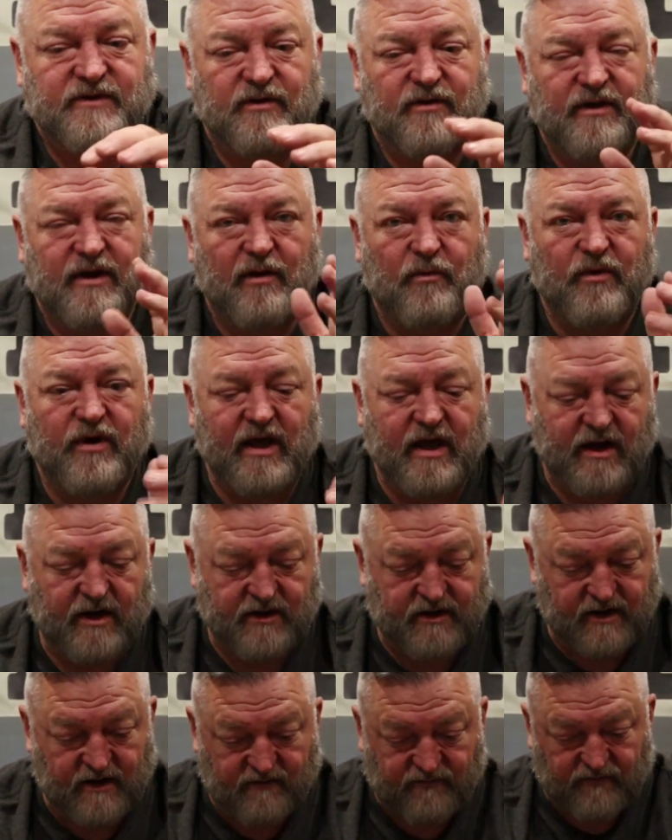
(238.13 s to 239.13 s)
So now we got a
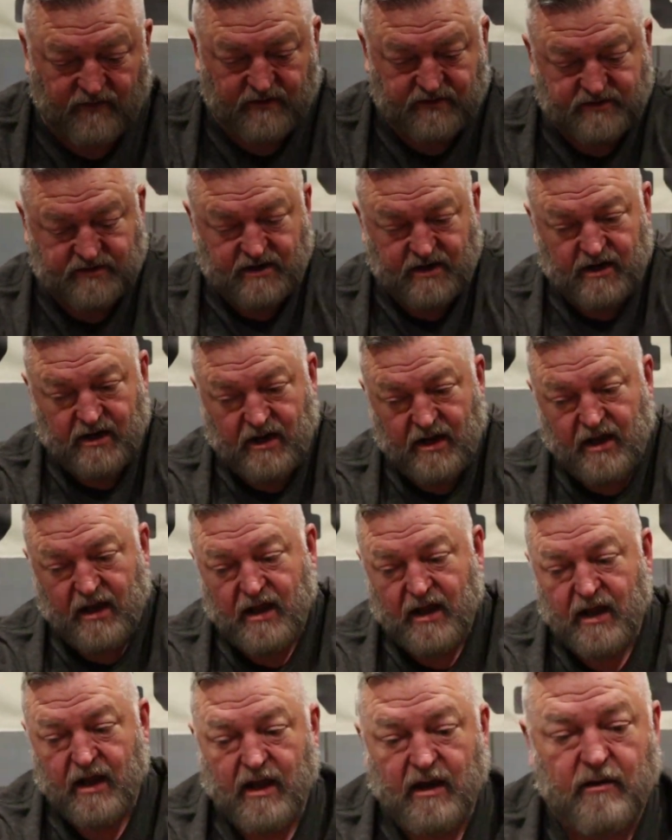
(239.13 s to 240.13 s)
difference.
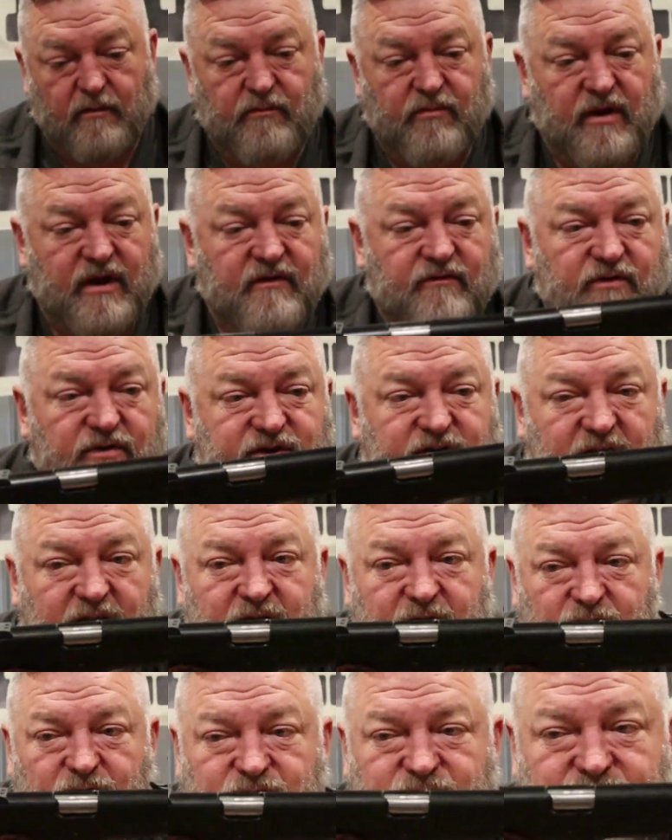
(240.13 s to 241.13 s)
Beaver
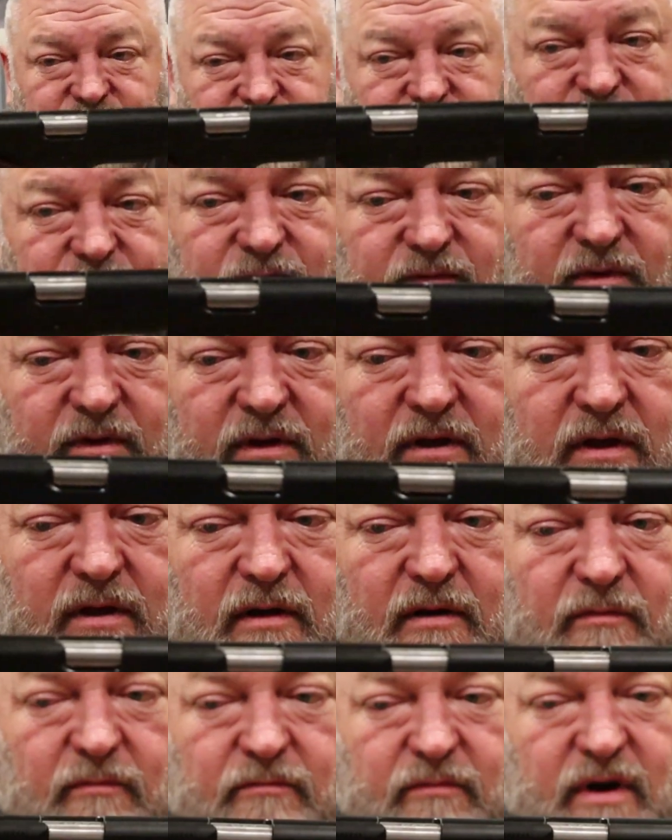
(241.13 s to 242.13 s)
tails,
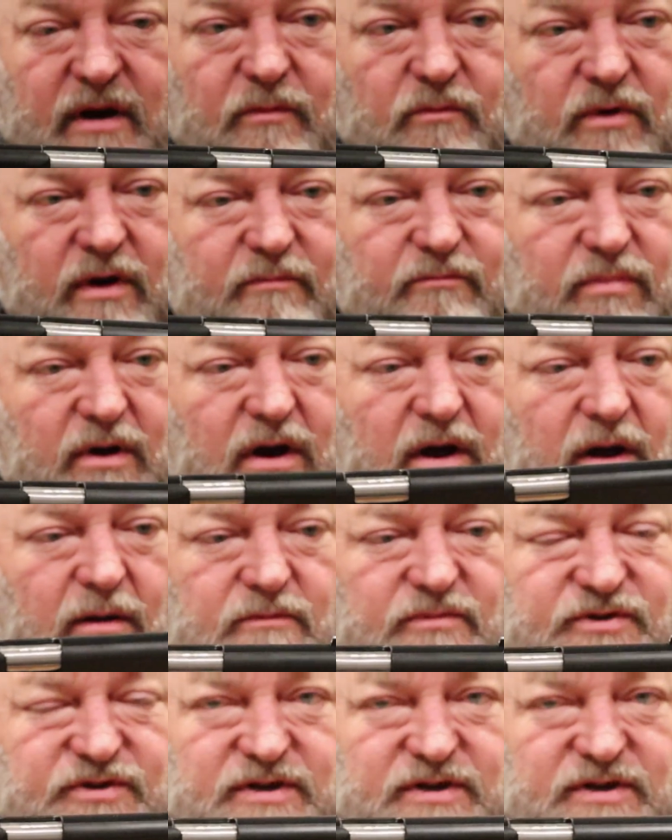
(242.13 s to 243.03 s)
memory bumps,